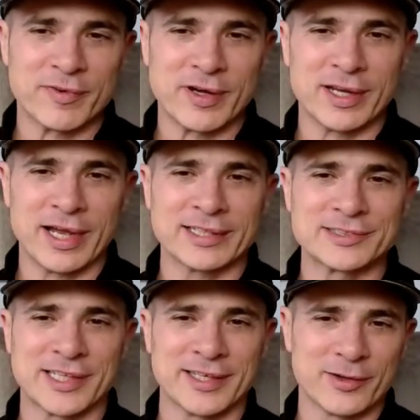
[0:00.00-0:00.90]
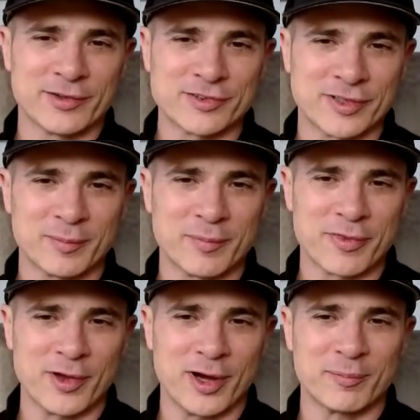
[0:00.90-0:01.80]
It's been fun asking you
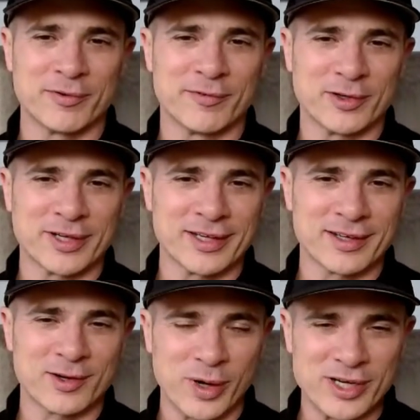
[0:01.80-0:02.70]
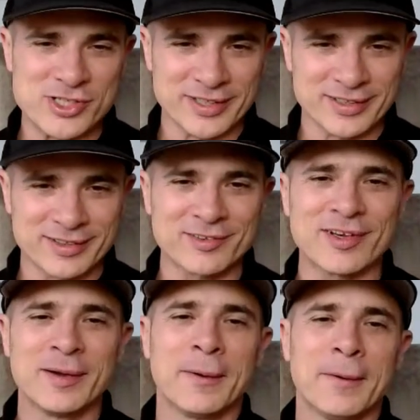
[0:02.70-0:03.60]
some thought-provoking
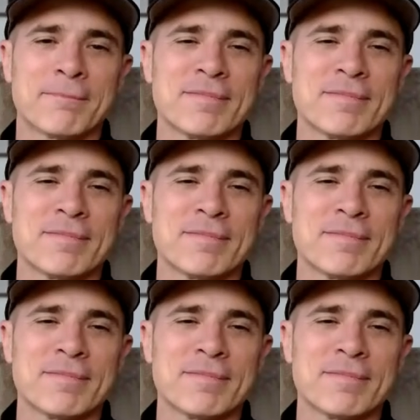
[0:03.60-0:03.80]
questions.